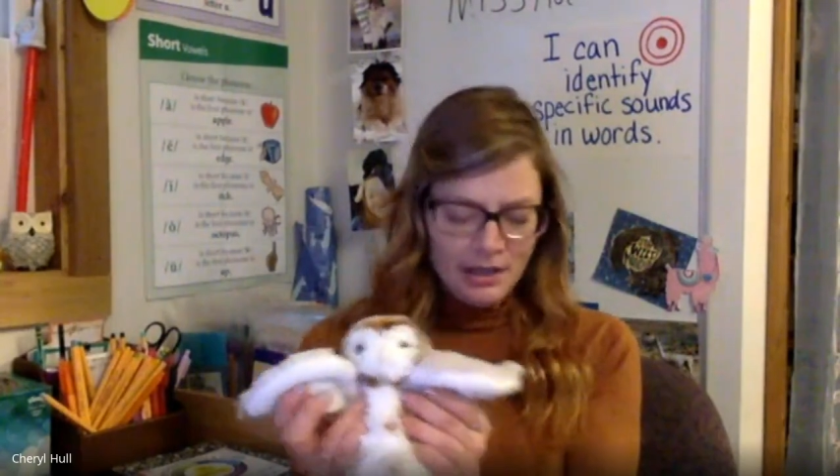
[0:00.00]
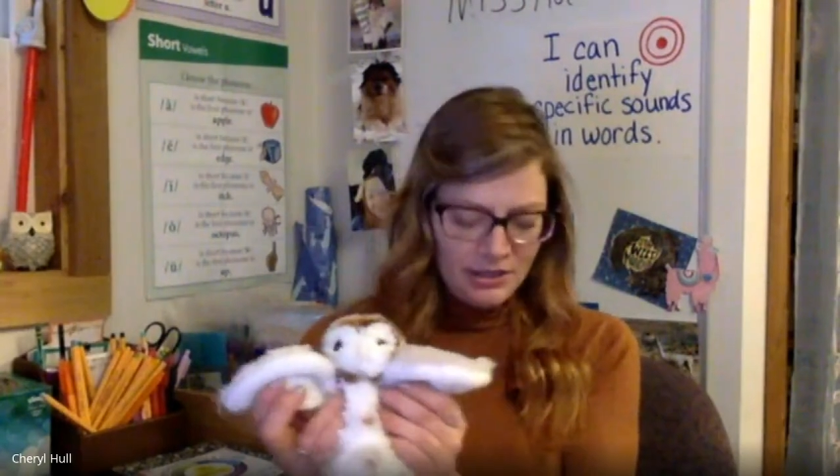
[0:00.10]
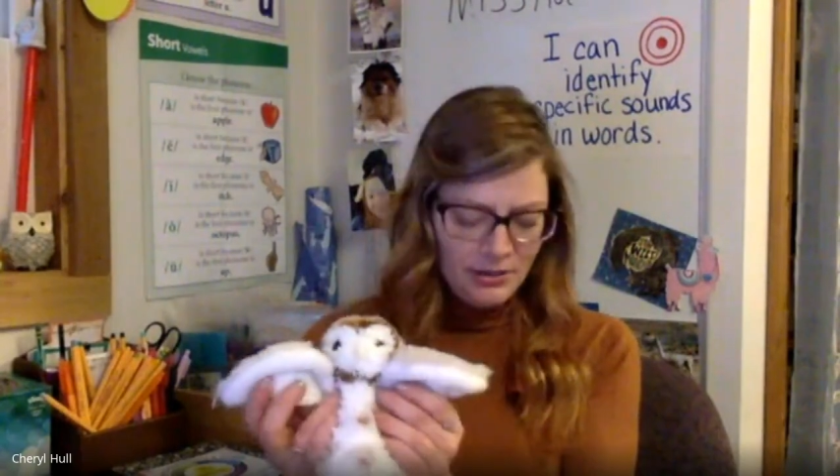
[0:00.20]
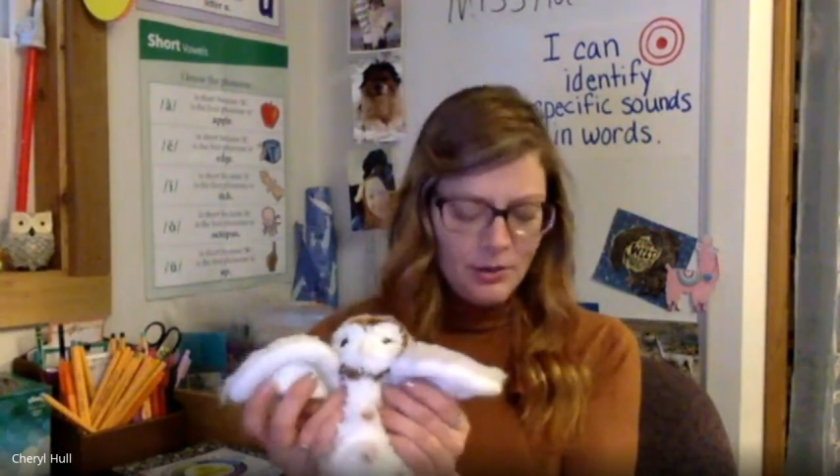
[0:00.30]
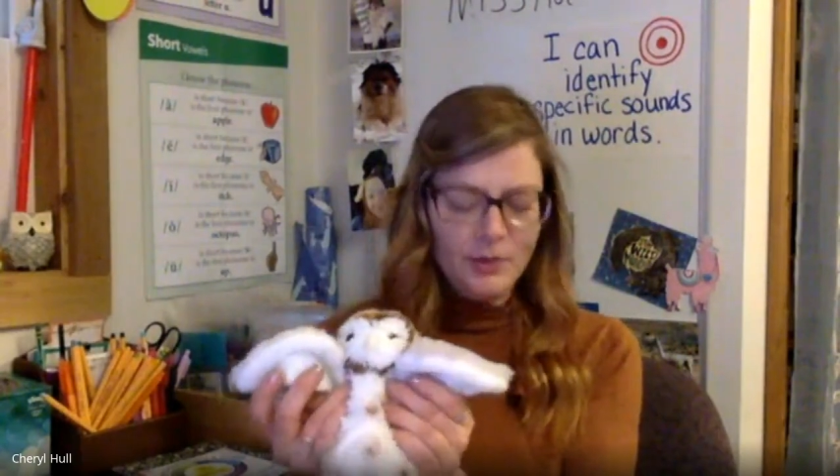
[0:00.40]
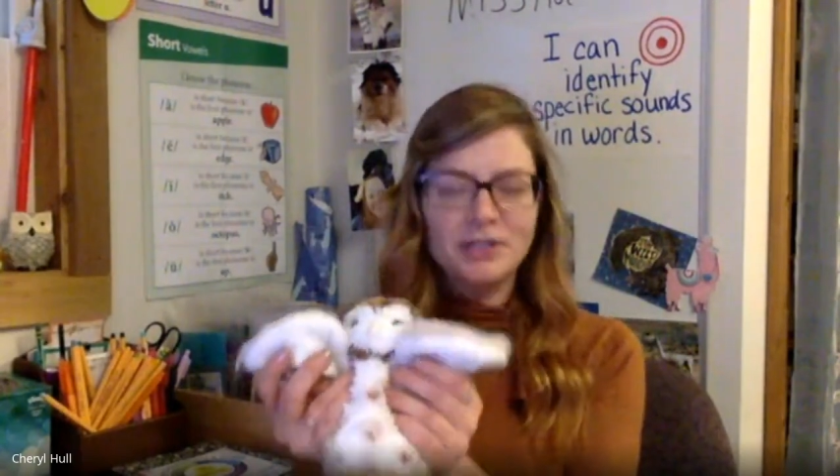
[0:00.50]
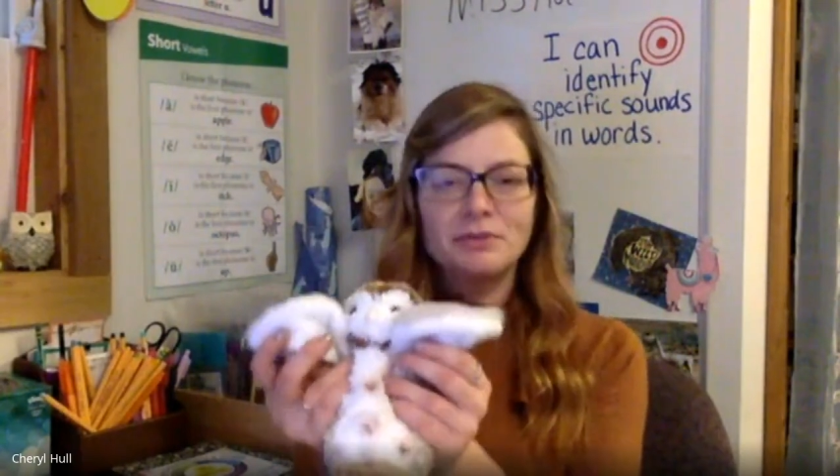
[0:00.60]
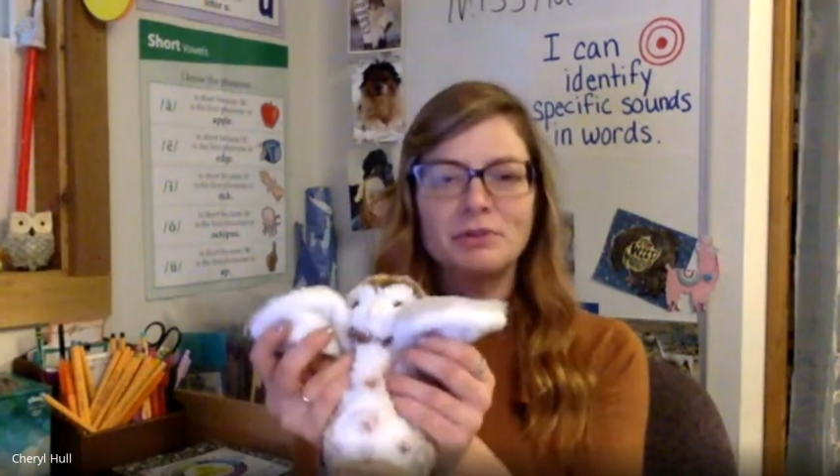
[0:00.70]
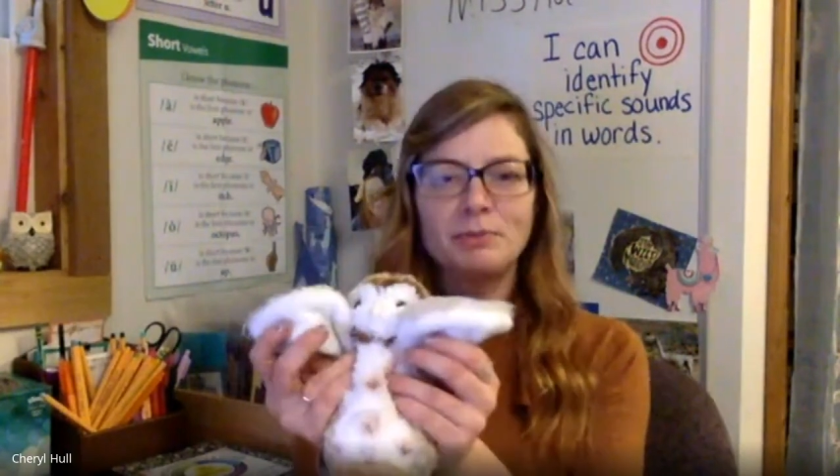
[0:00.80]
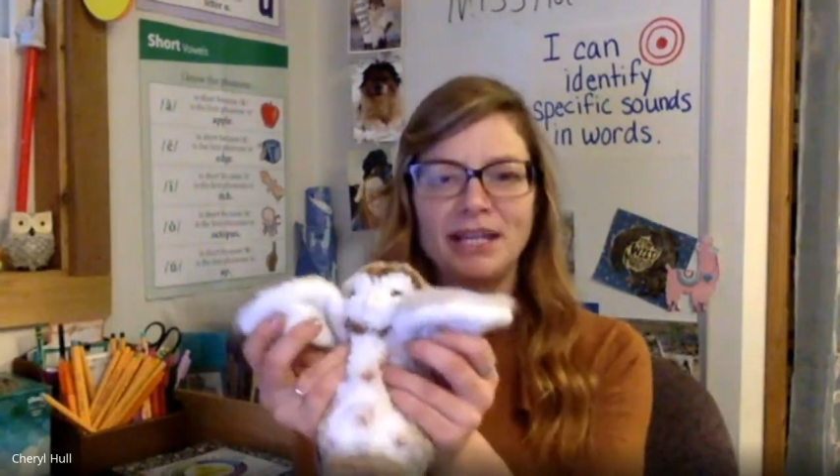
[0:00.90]
You're going to
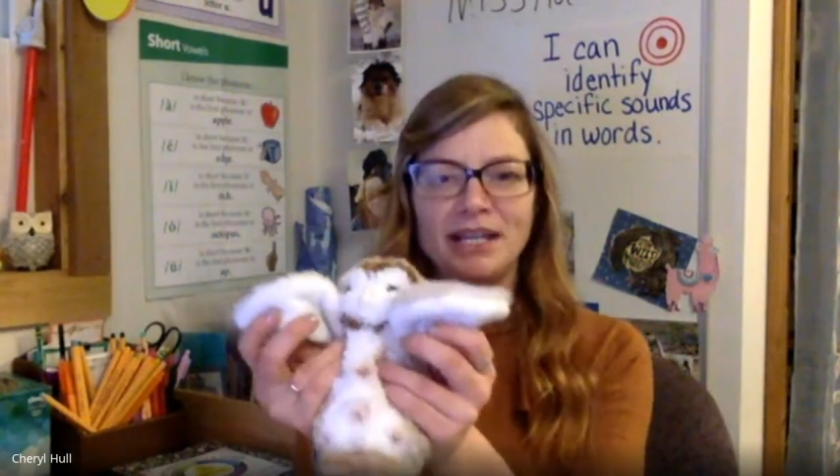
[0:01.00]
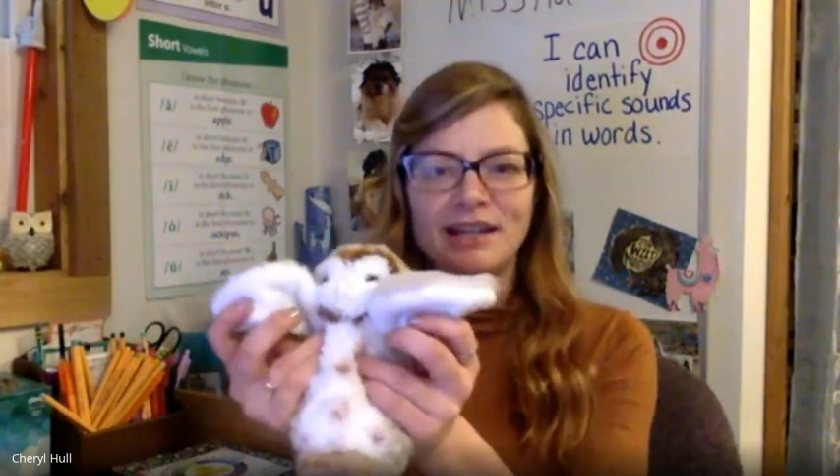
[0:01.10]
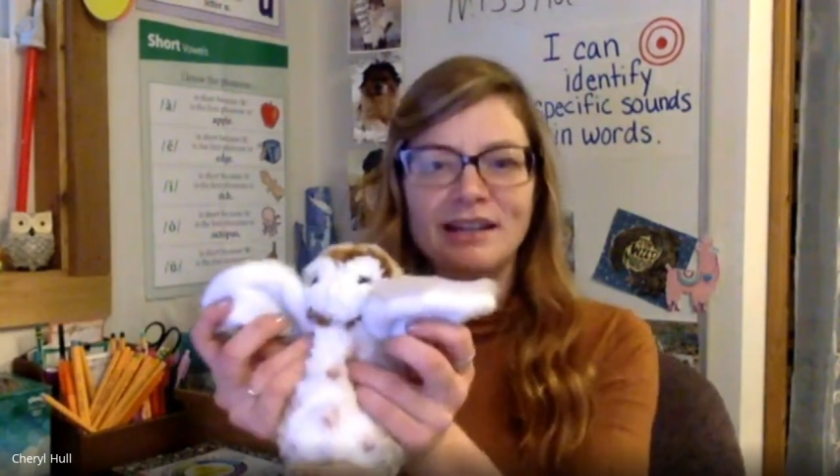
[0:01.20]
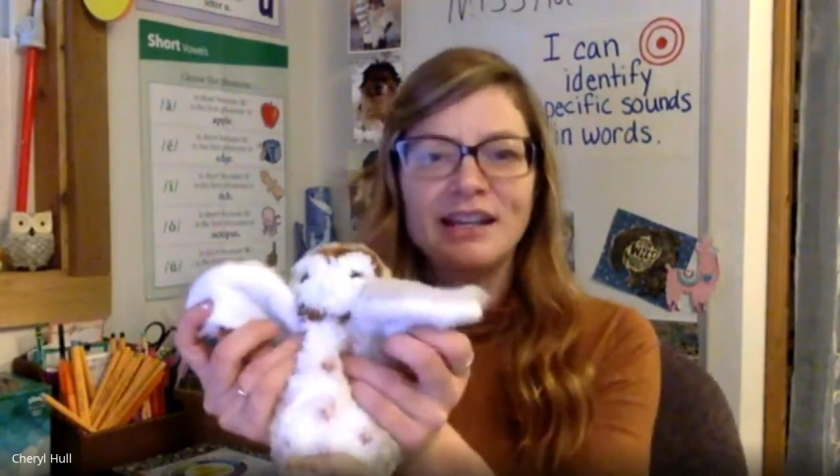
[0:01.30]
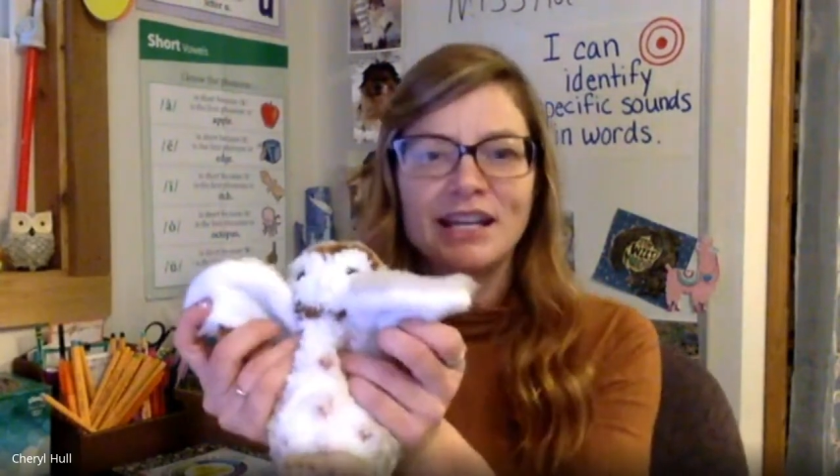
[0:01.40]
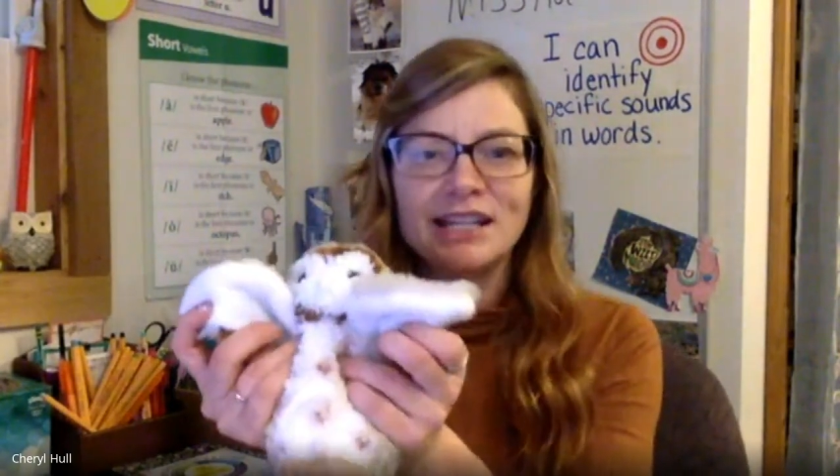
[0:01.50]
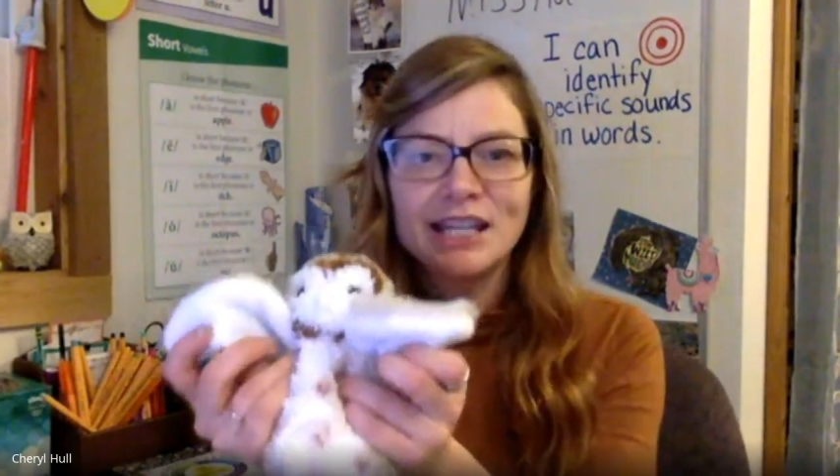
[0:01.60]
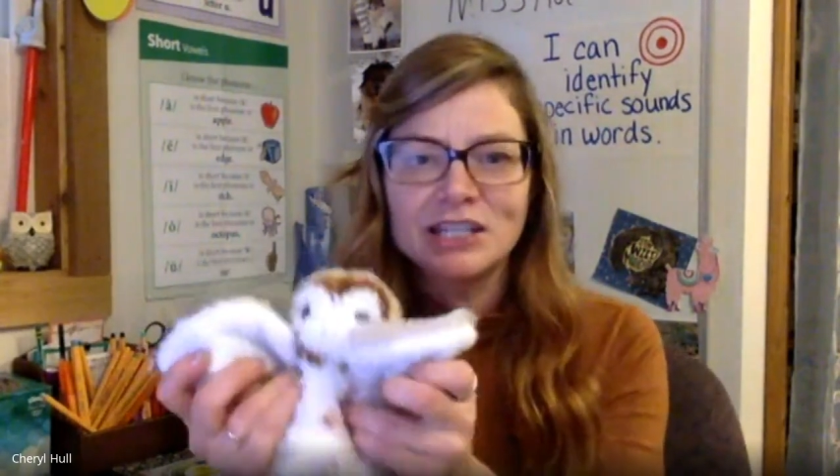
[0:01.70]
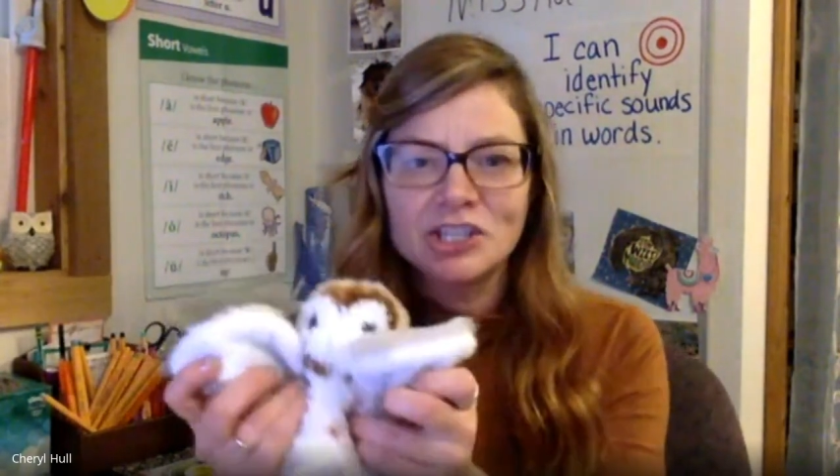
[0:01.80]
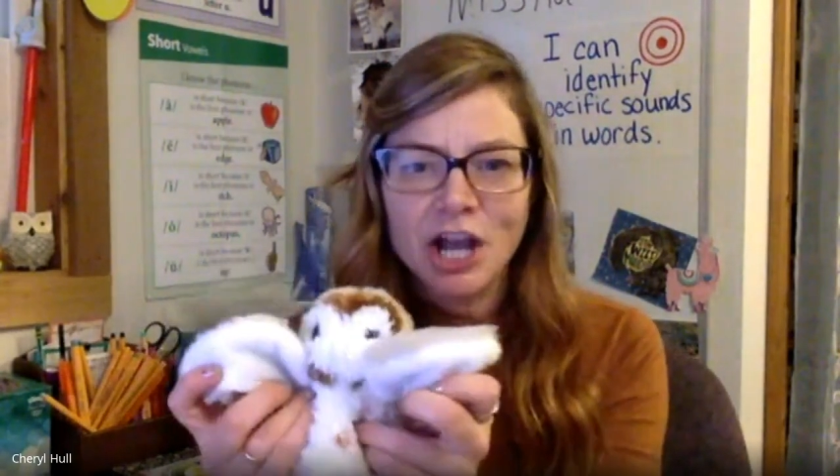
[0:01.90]
repeat it and
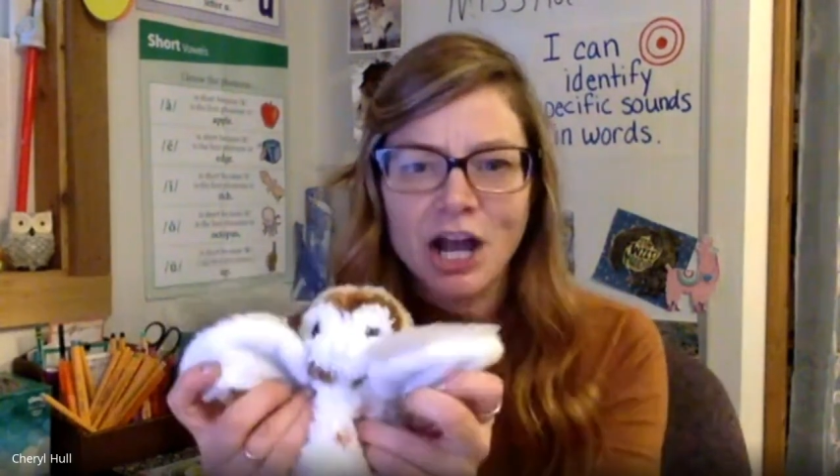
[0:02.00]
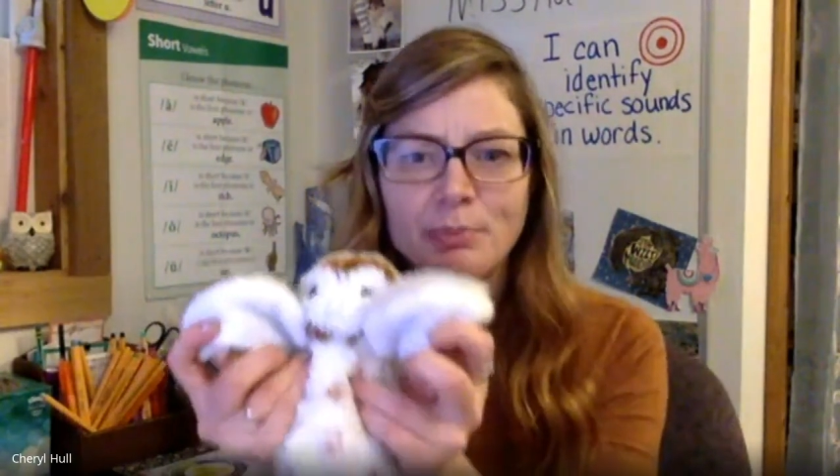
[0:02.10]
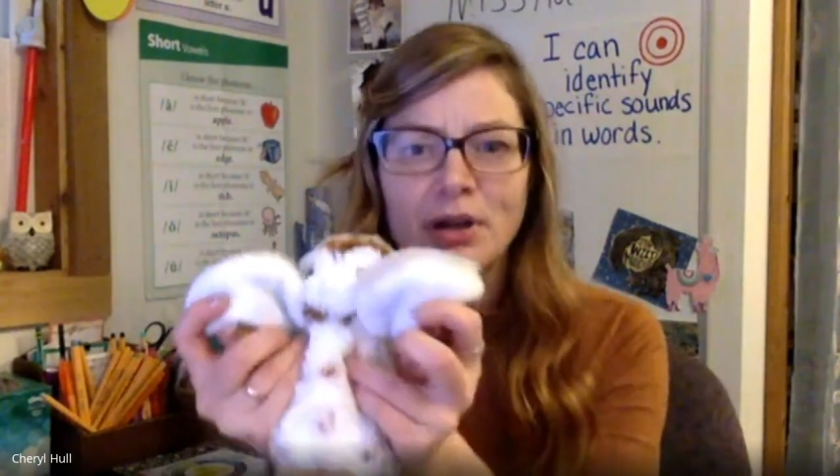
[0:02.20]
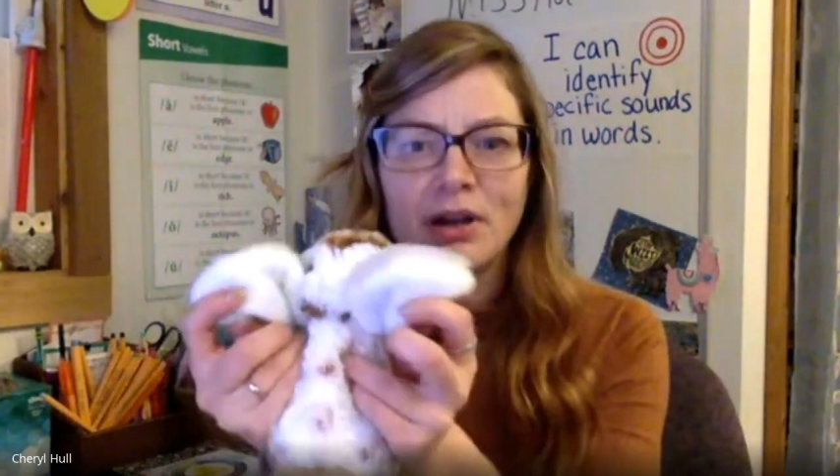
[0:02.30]
then chop